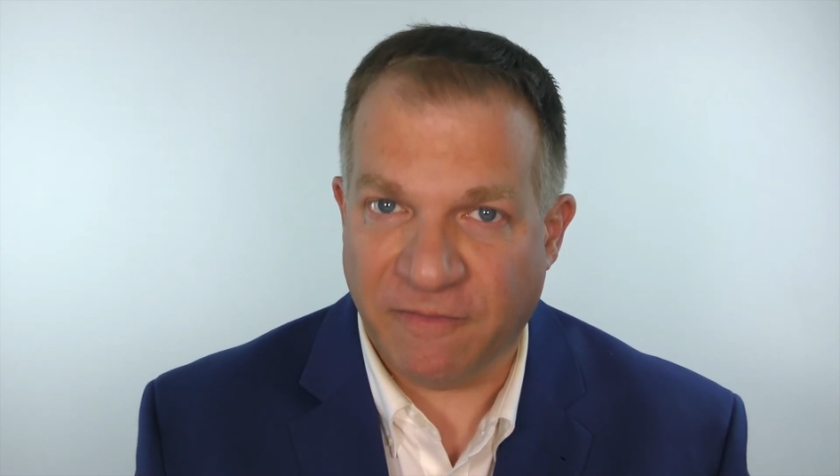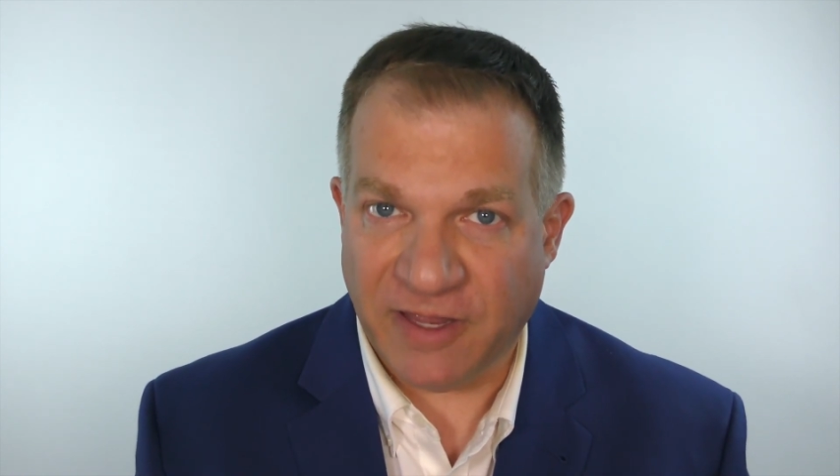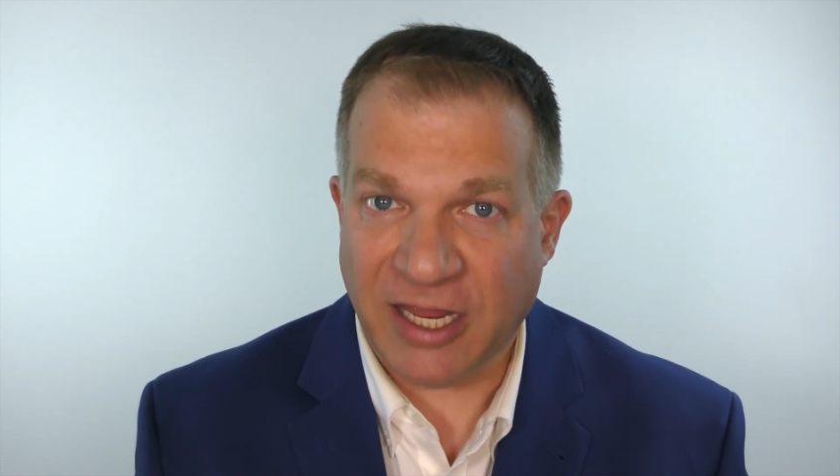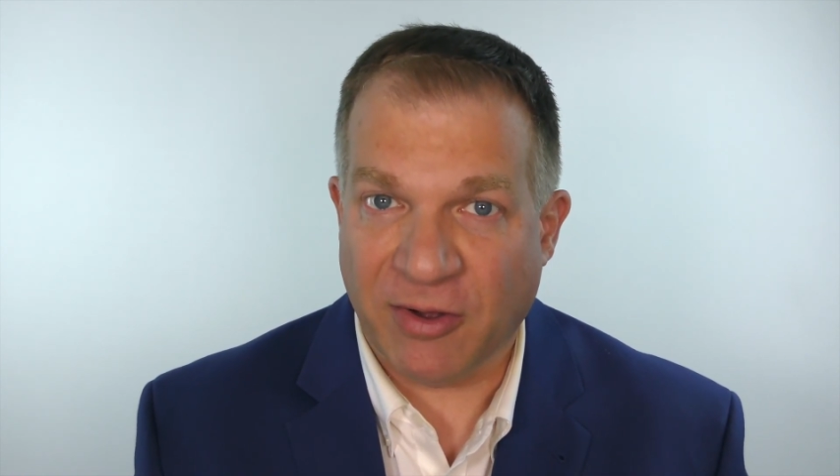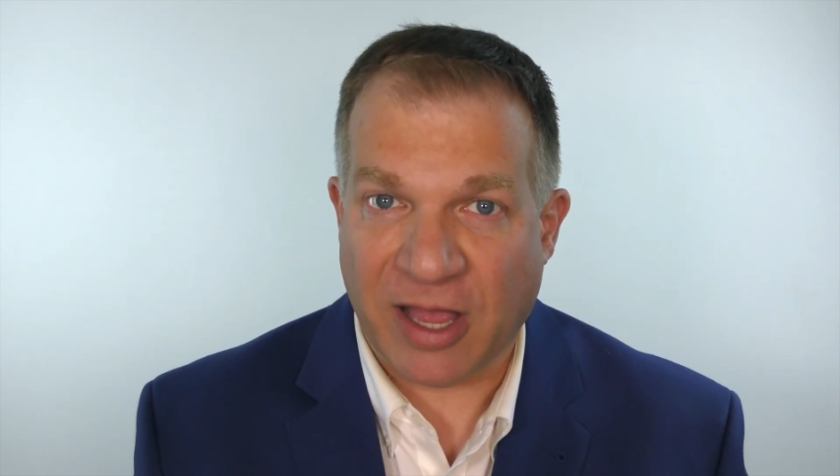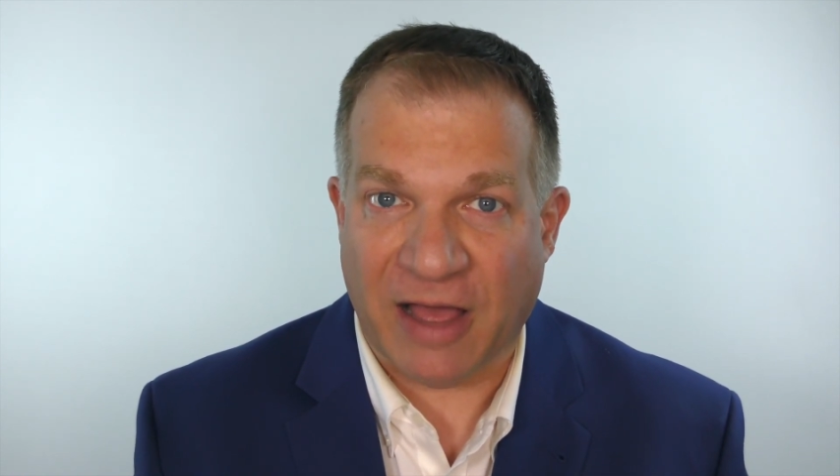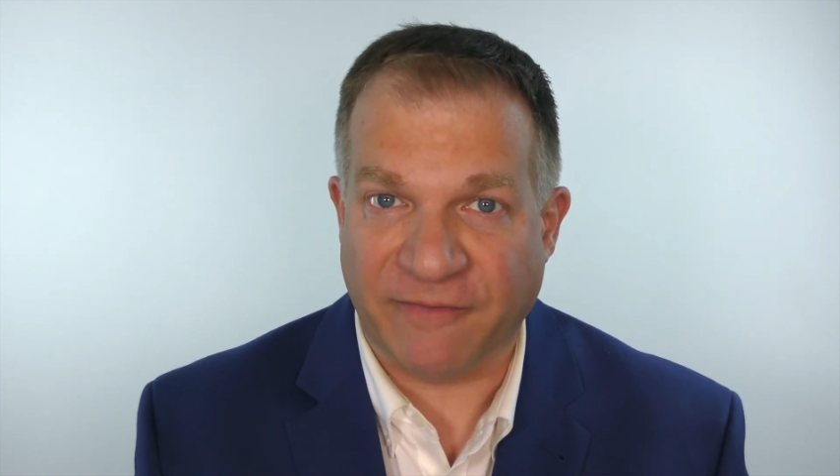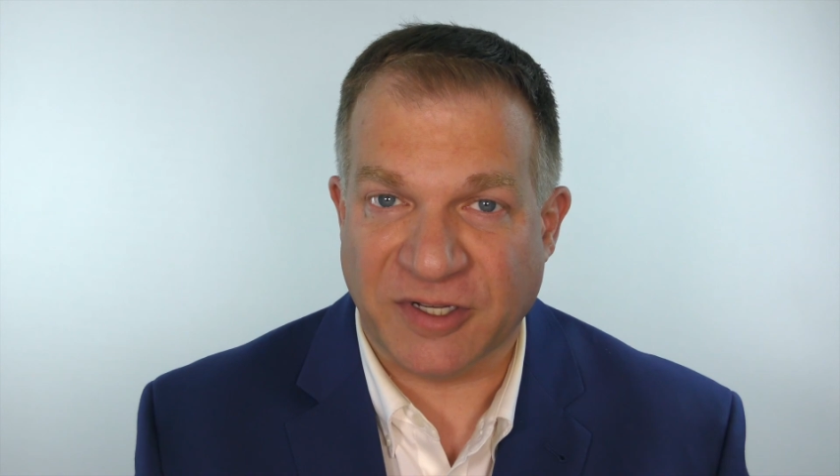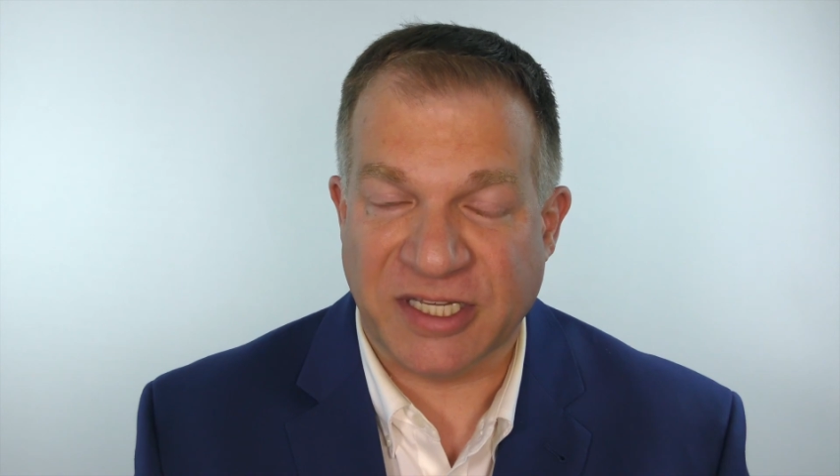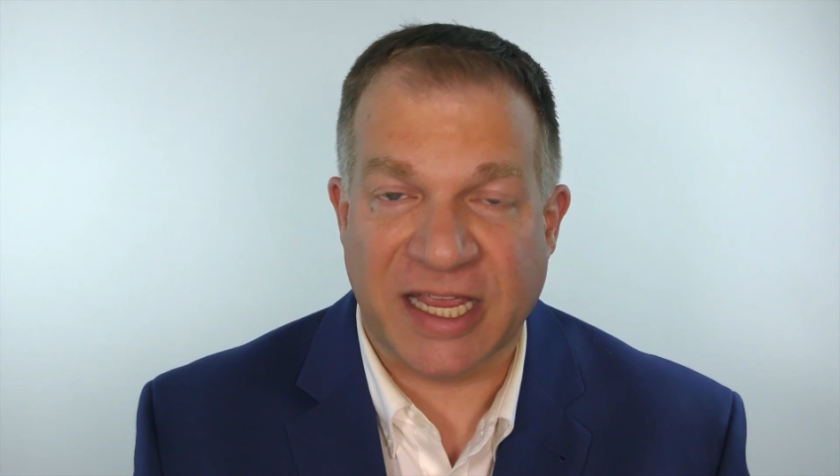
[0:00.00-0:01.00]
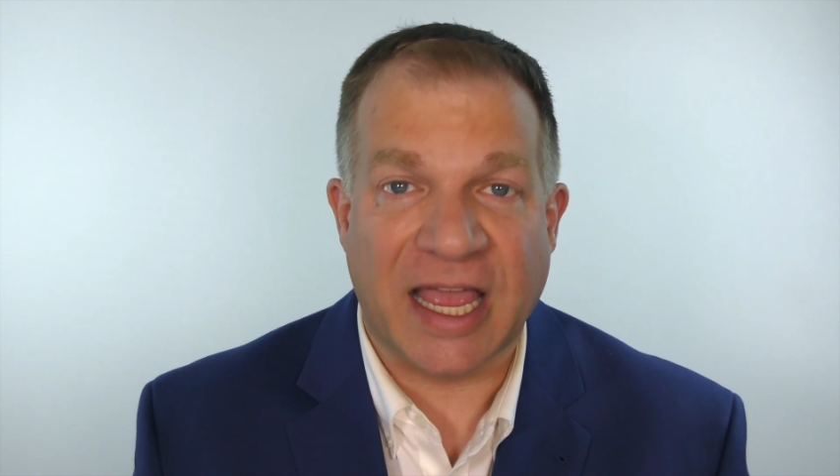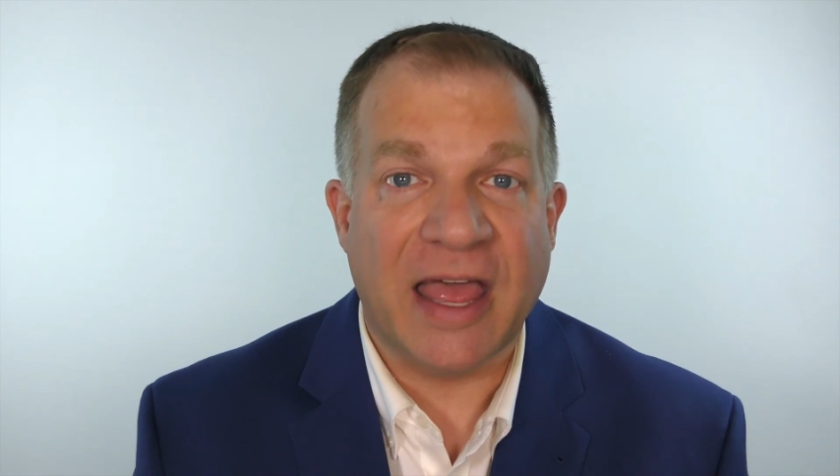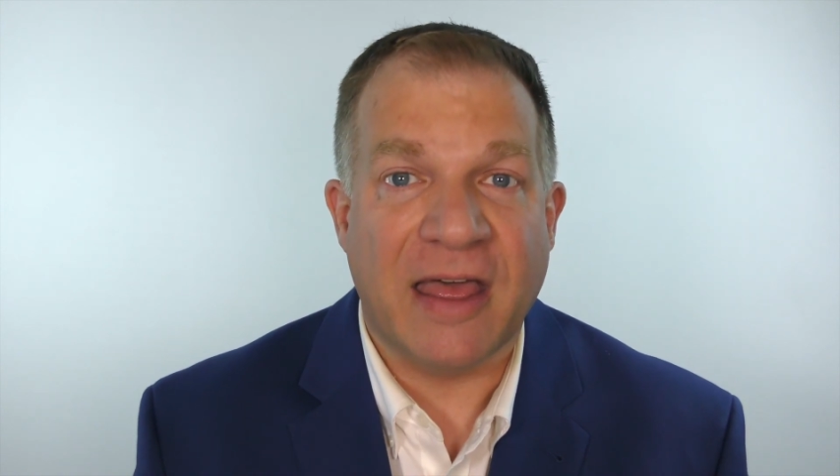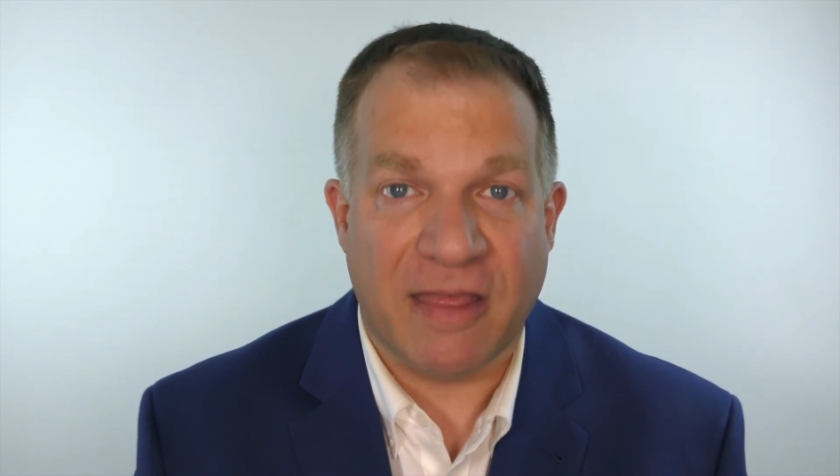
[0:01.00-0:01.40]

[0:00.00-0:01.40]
video conferencing